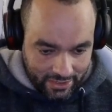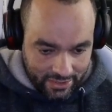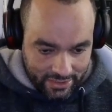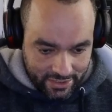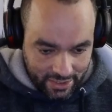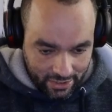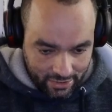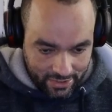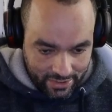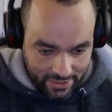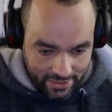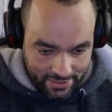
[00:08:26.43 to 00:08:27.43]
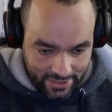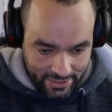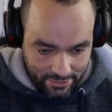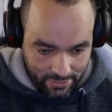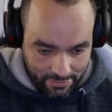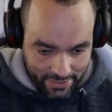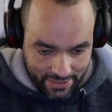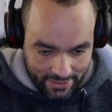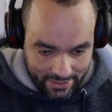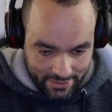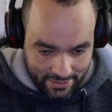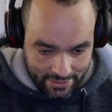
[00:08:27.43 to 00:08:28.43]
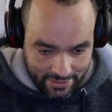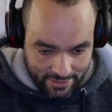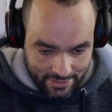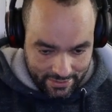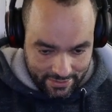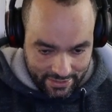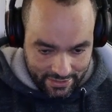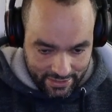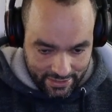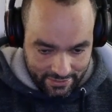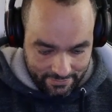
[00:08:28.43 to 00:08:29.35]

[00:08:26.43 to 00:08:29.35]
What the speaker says: So this will be D